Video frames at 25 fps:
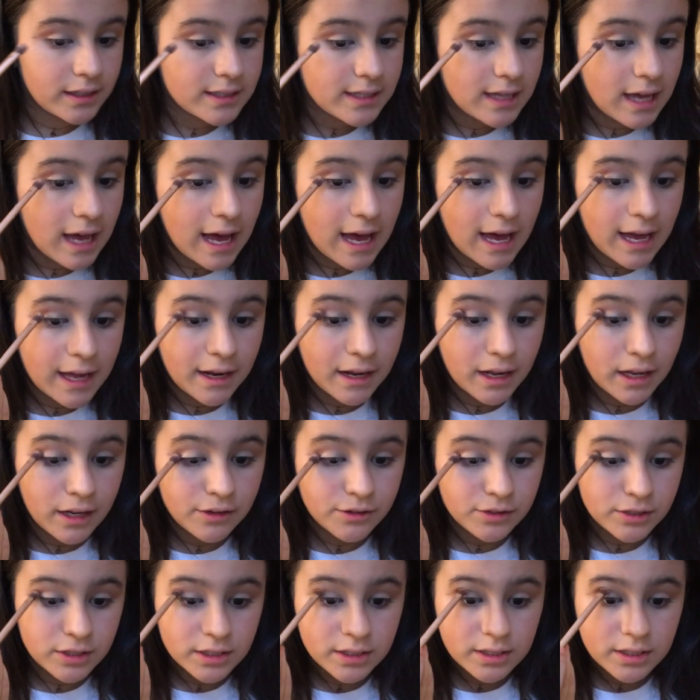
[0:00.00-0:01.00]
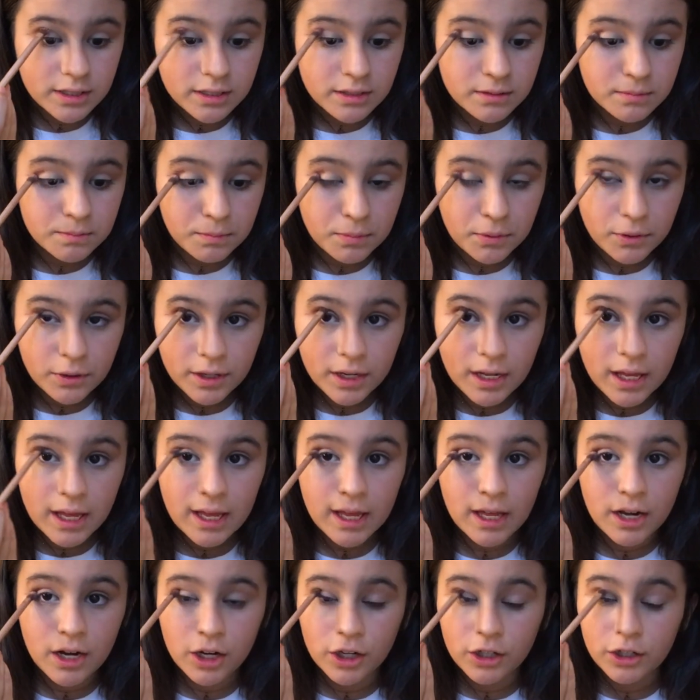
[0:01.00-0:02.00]
side and just put it
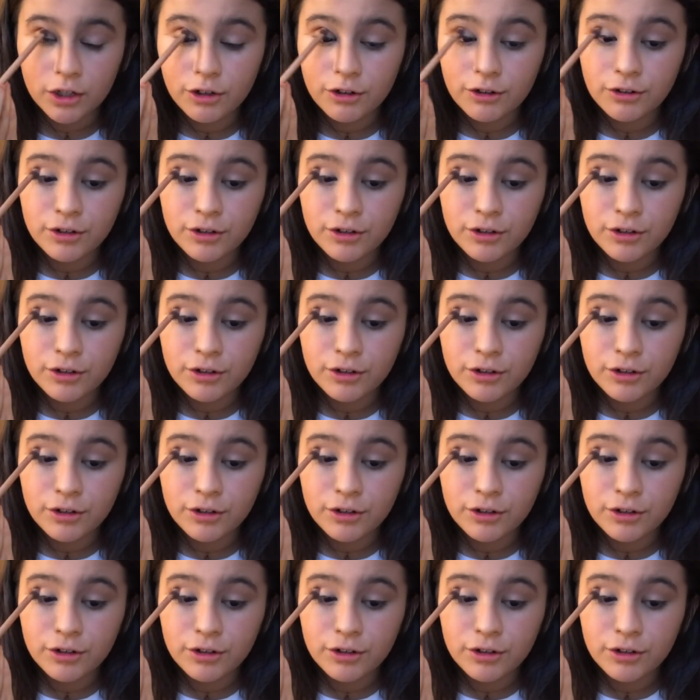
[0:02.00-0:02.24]
in our